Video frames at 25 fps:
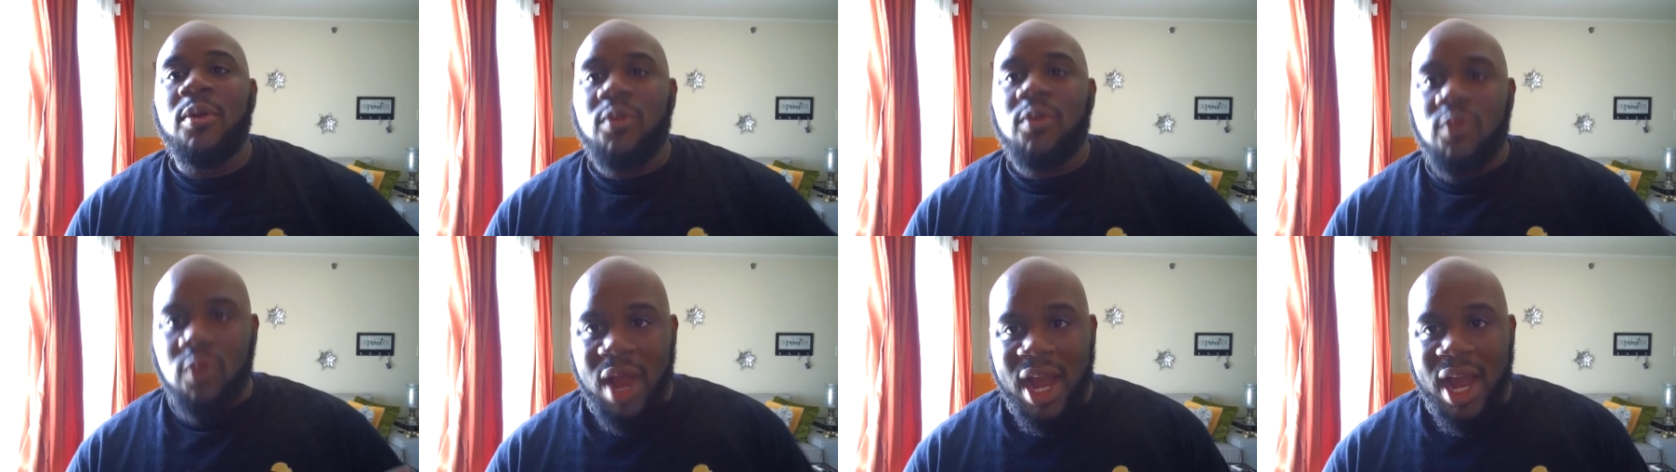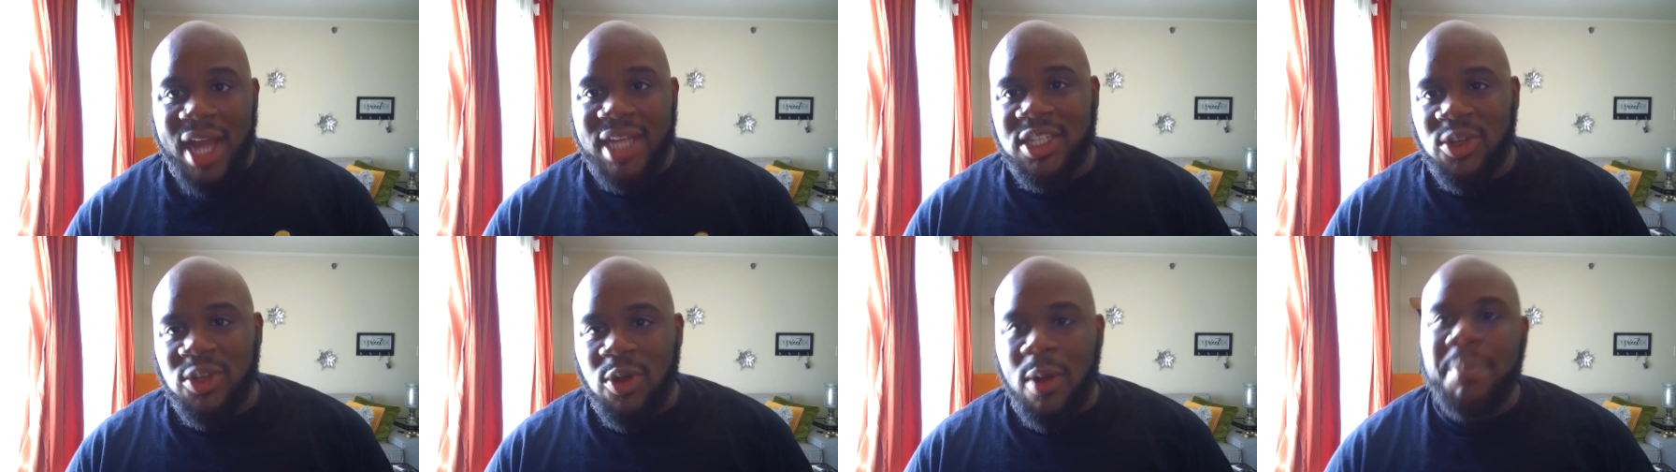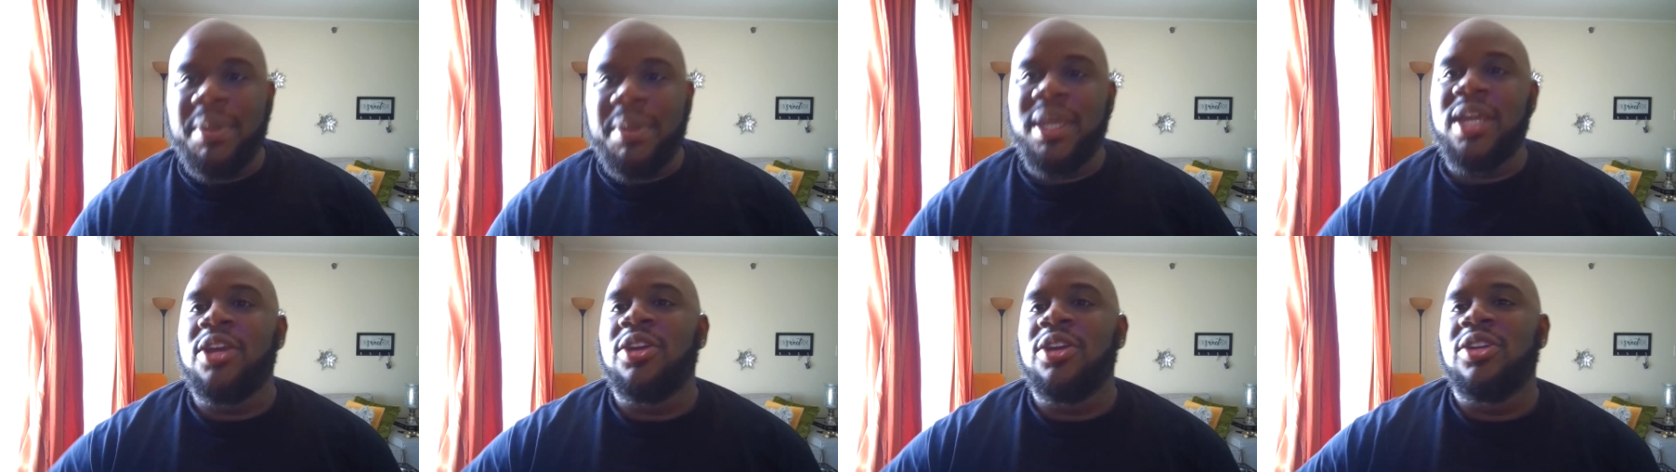Raizo
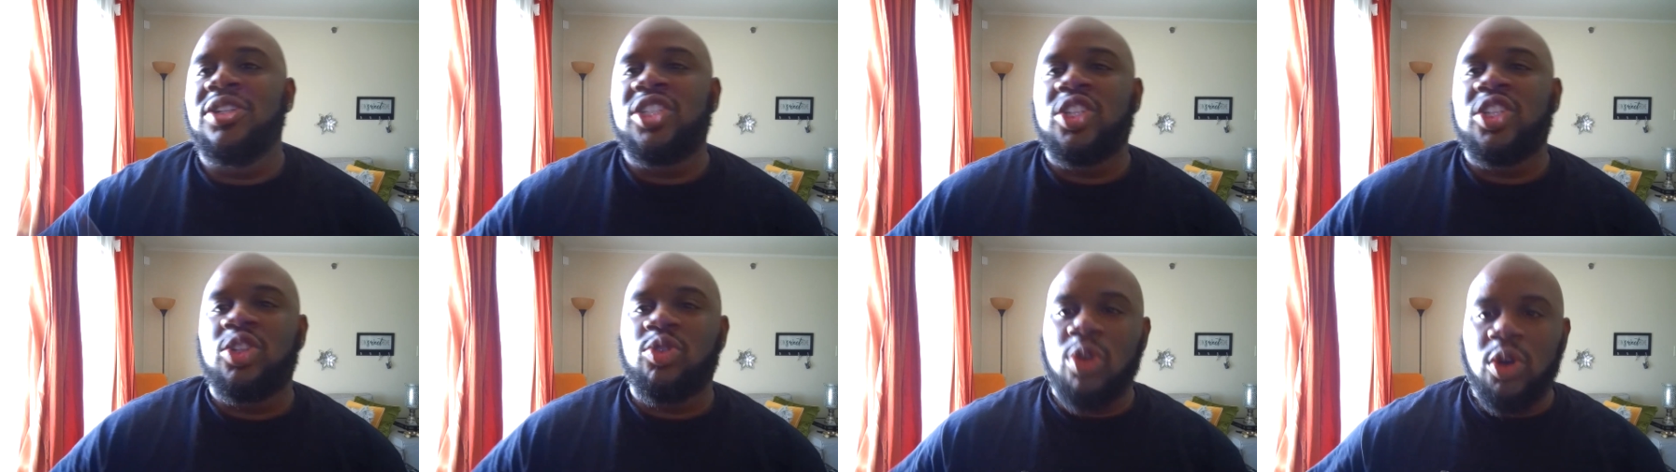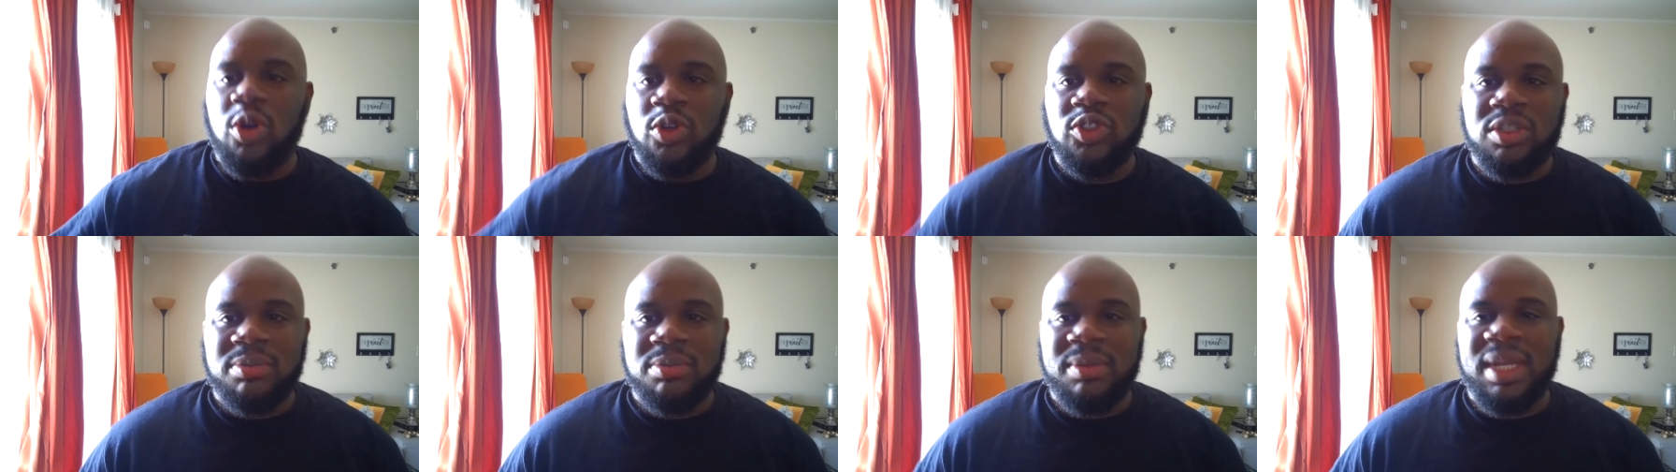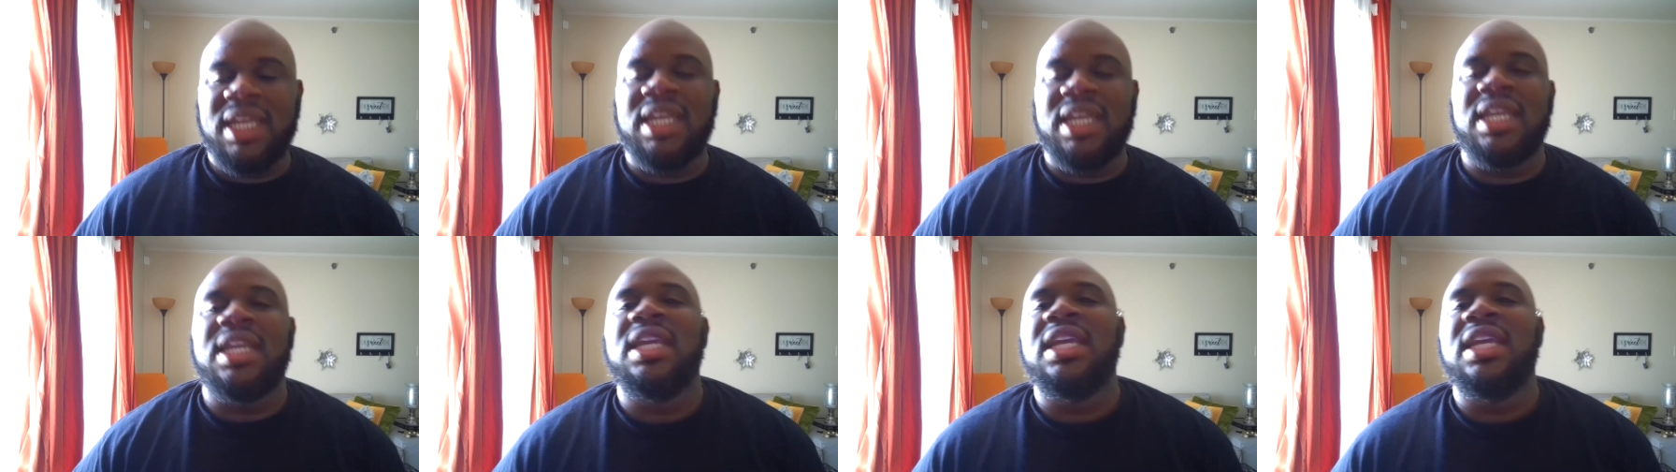appears, throws him the
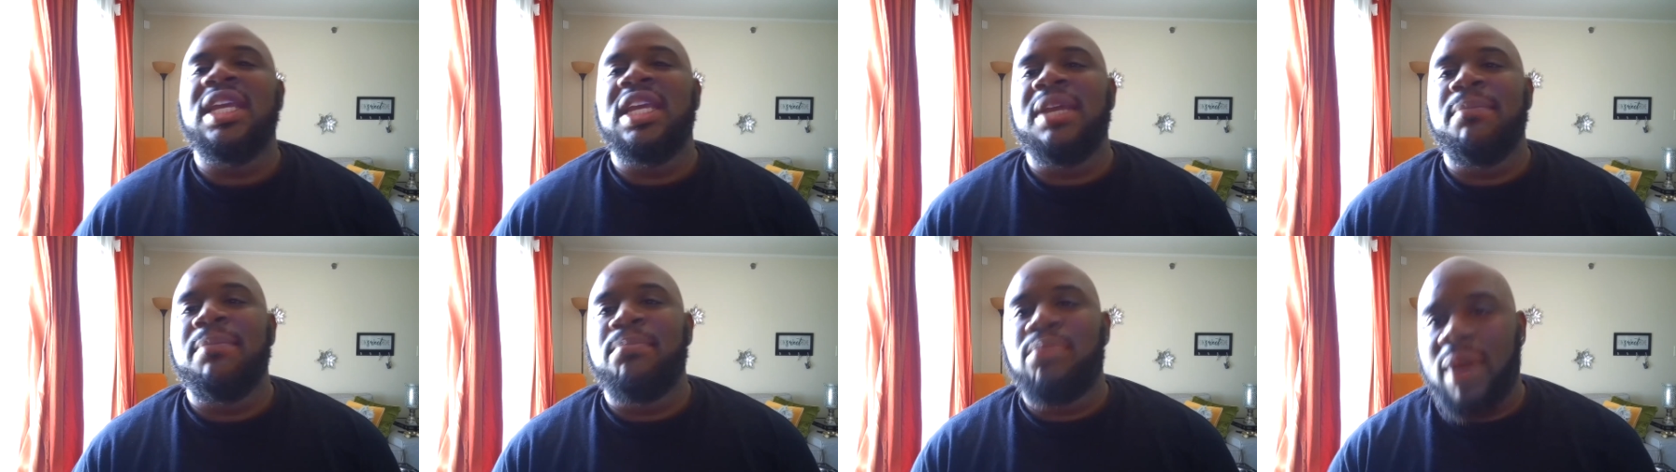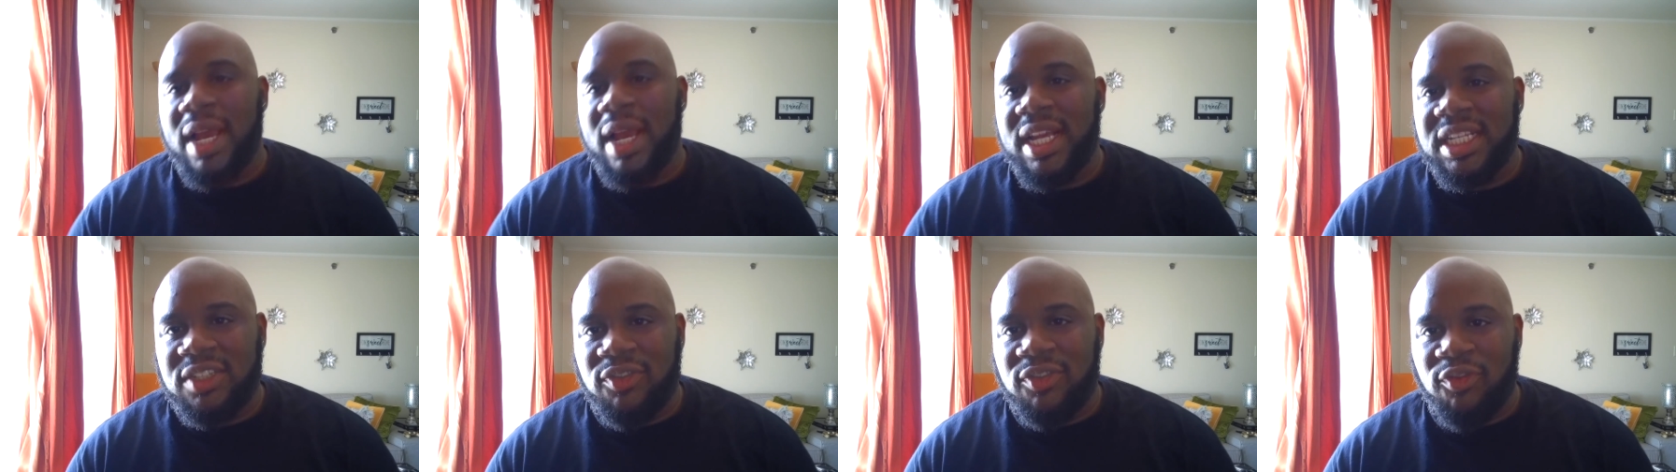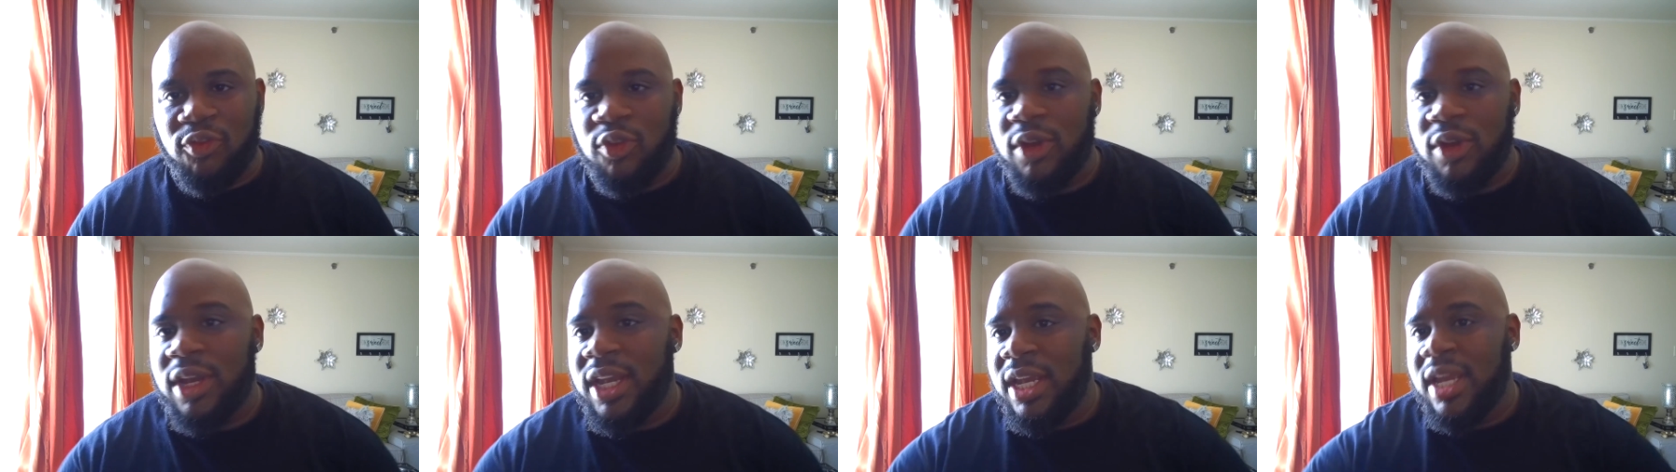key, he breaks
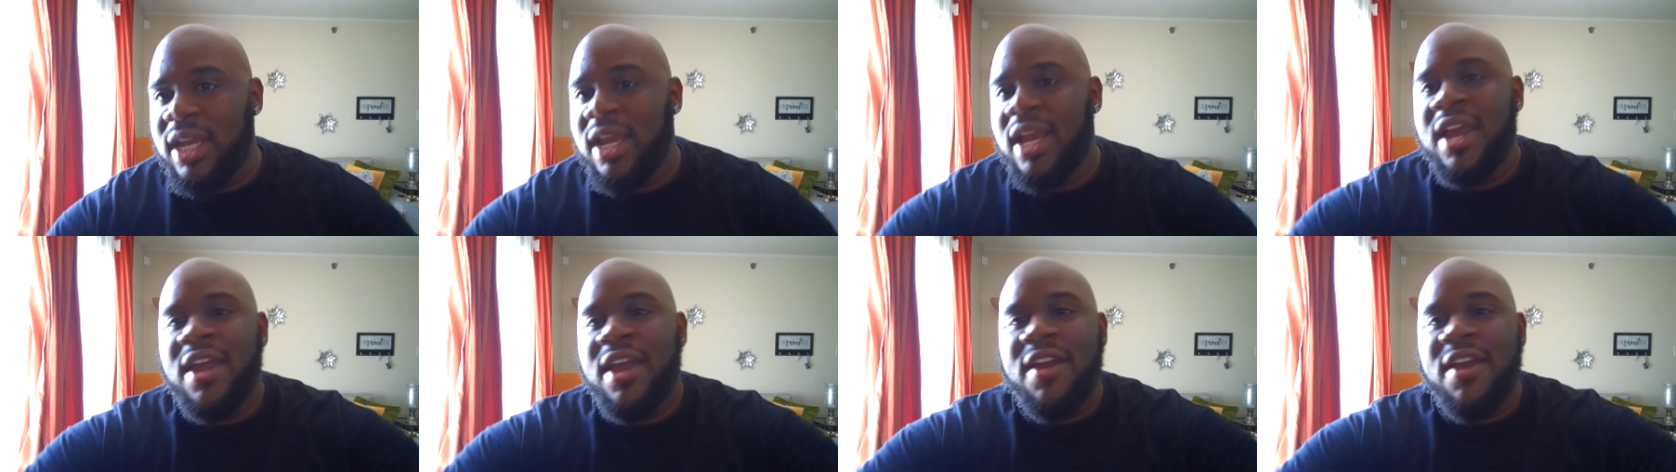free,